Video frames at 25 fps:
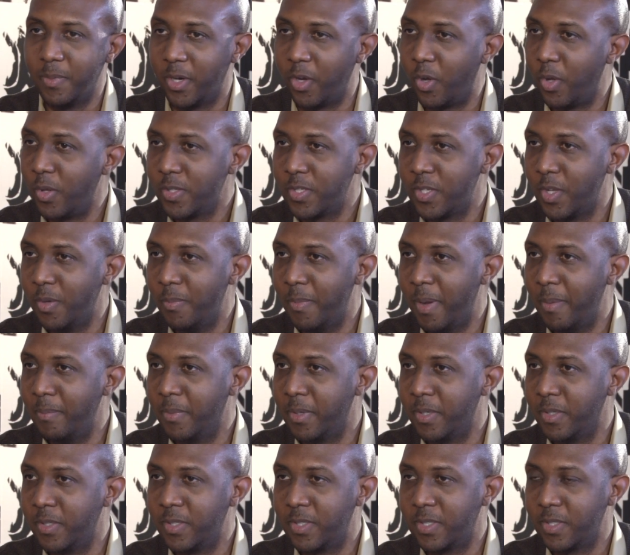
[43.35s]
but also
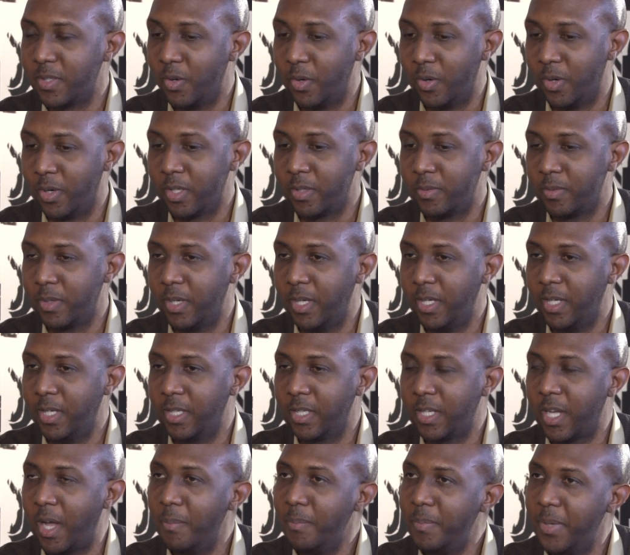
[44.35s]
members or
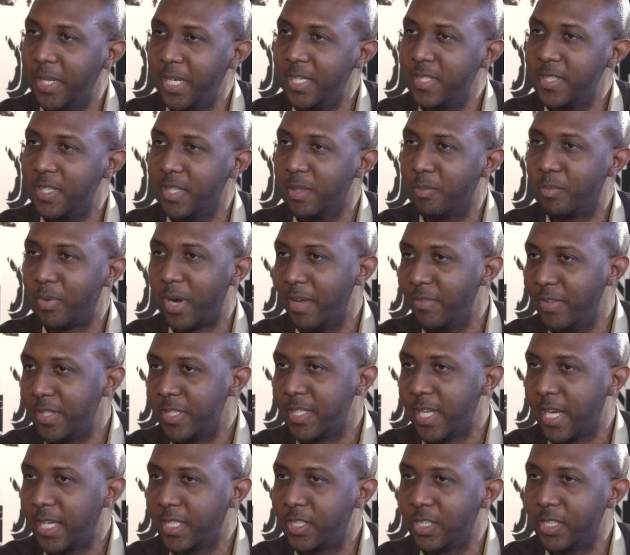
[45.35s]
companies in the private
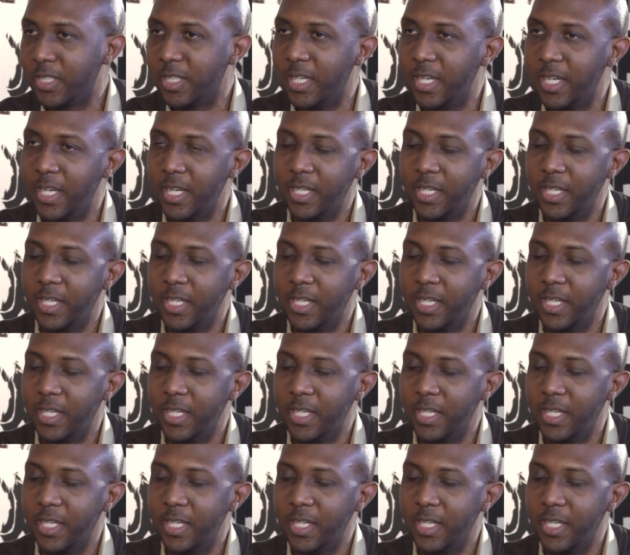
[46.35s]
sector,